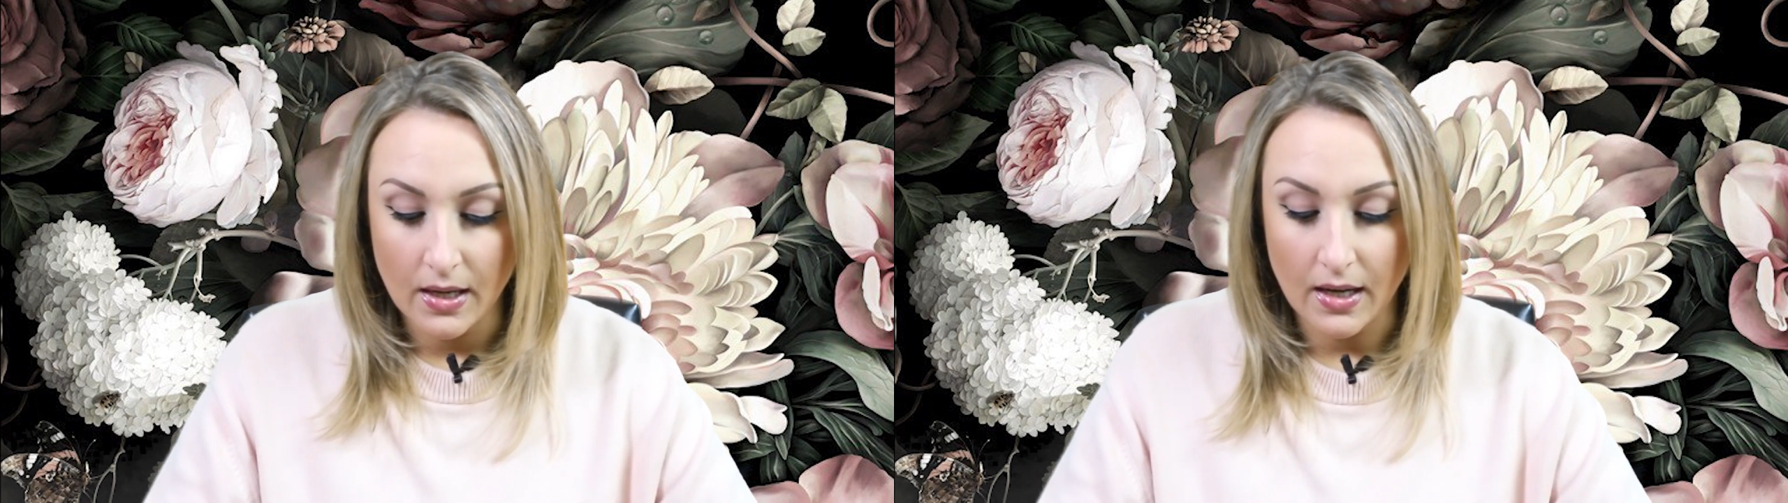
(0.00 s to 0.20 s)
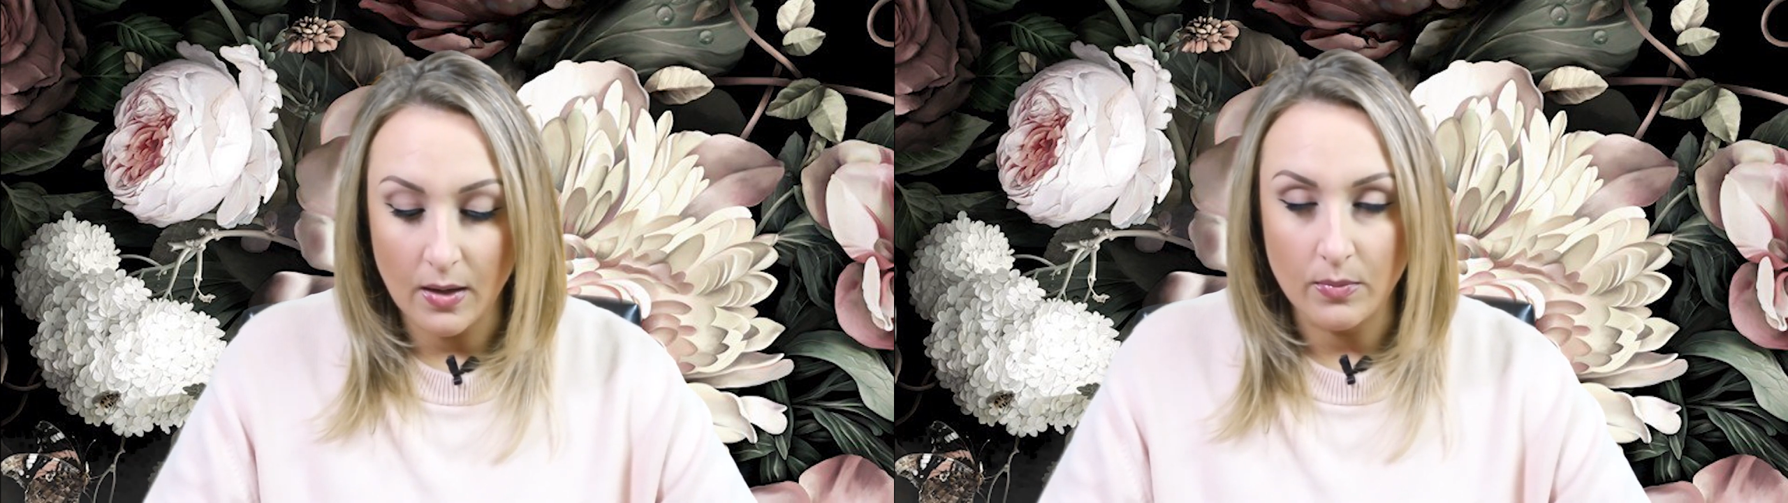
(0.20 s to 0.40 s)

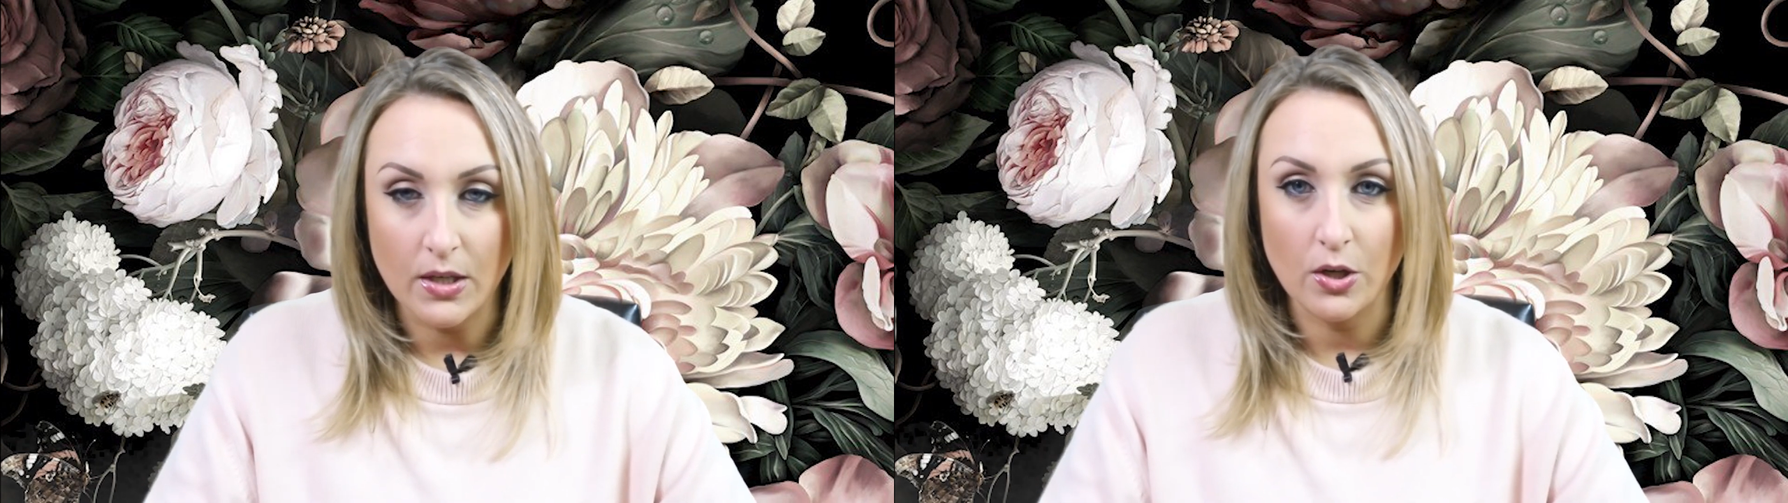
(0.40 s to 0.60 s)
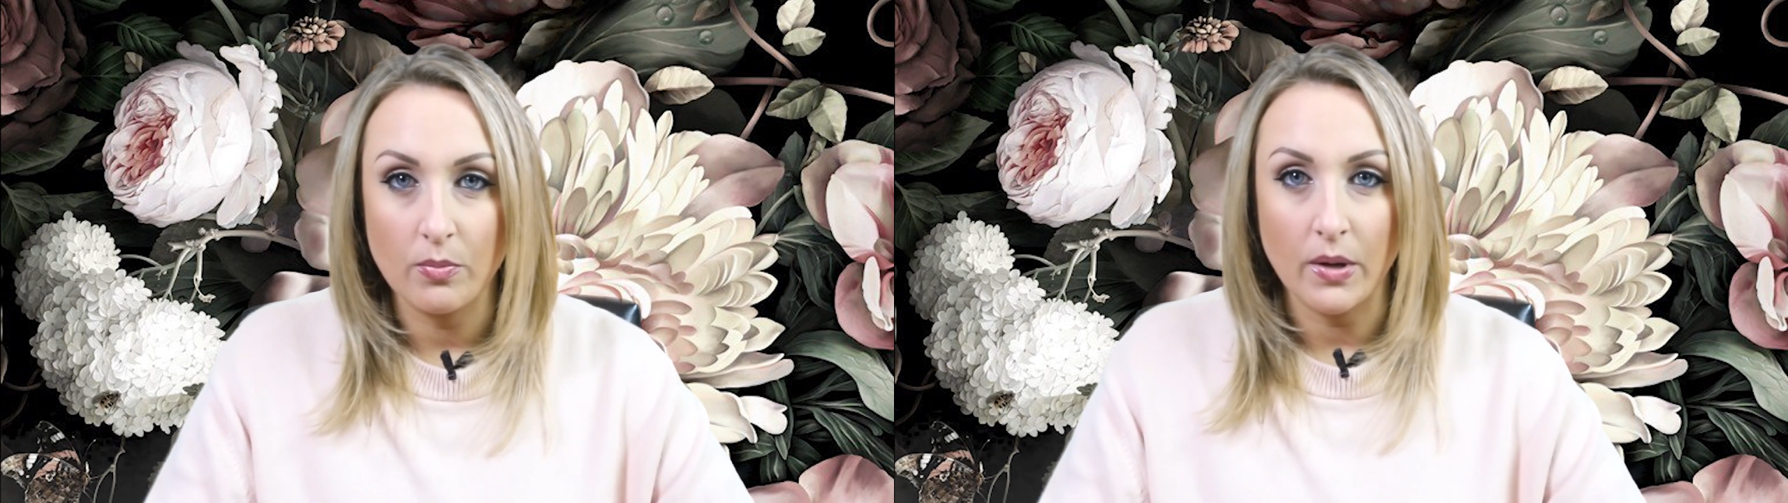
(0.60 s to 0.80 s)

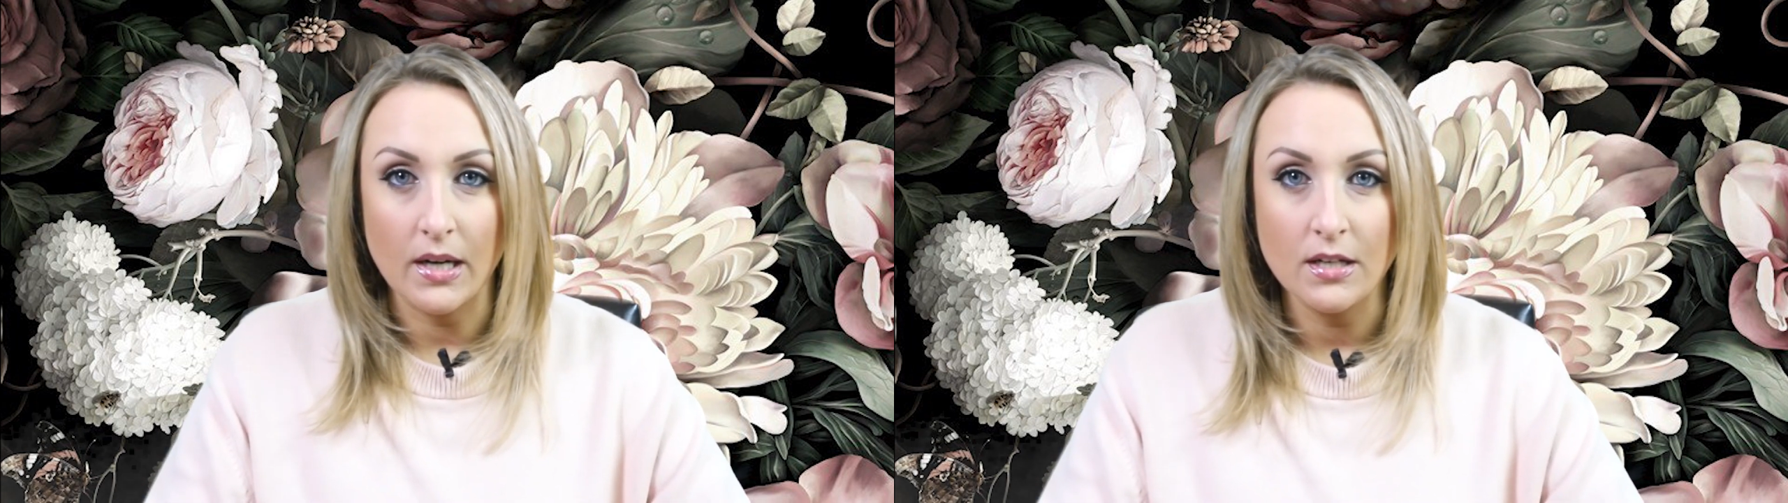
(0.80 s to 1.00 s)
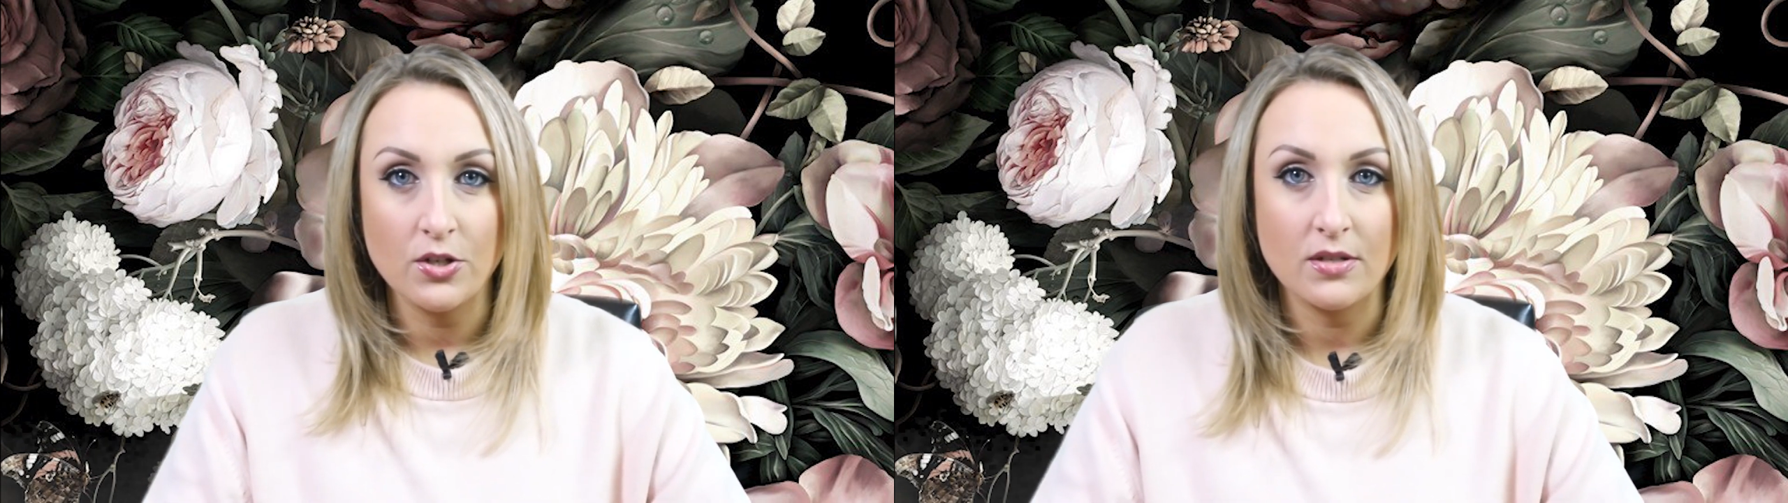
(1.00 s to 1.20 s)
that your
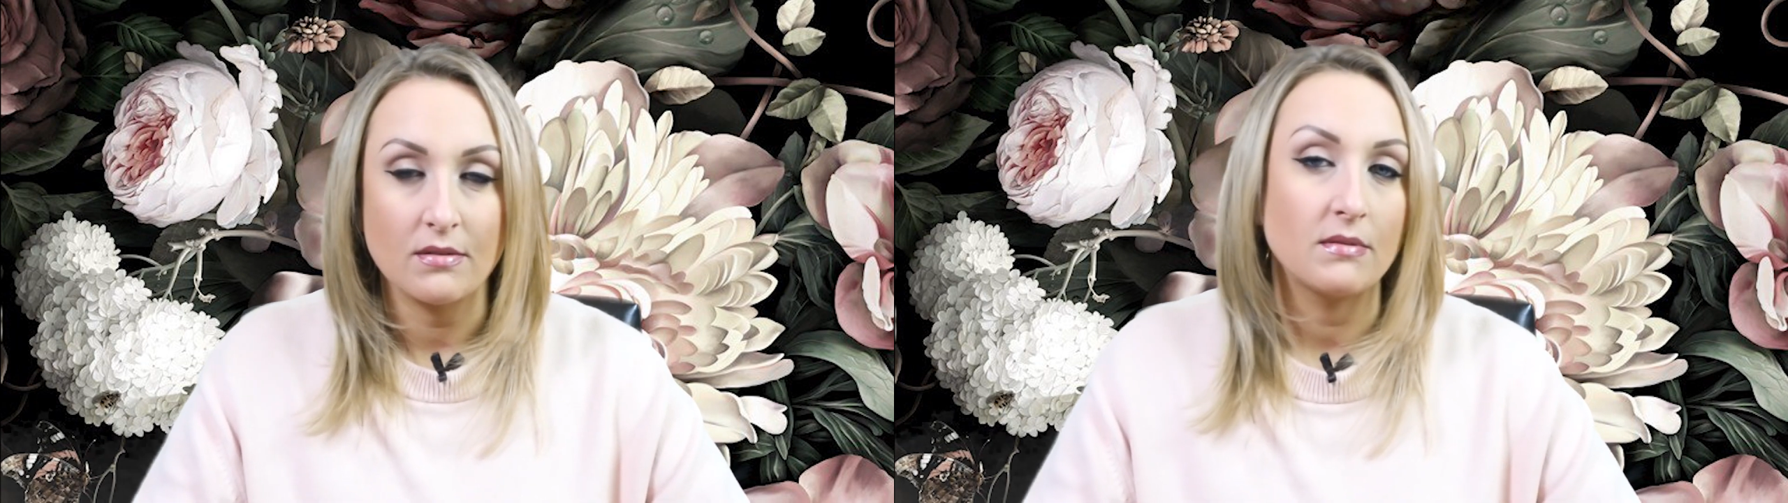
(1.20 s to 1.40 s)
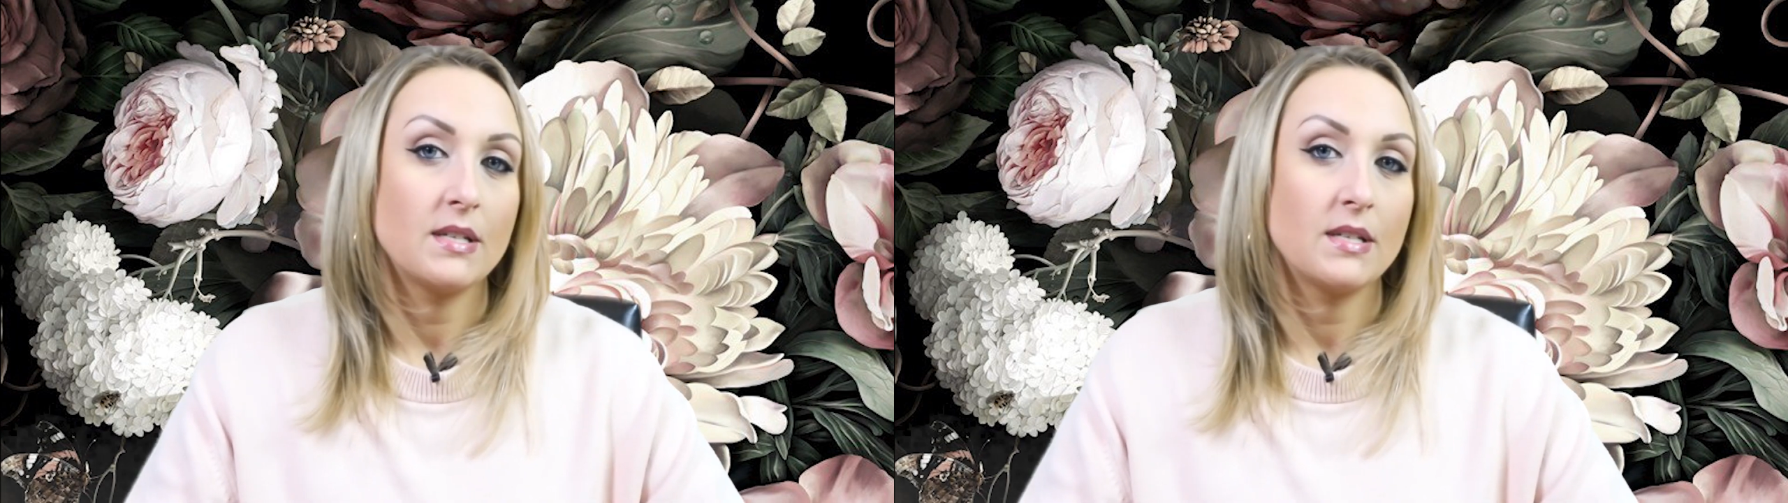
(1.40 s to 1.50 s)
body just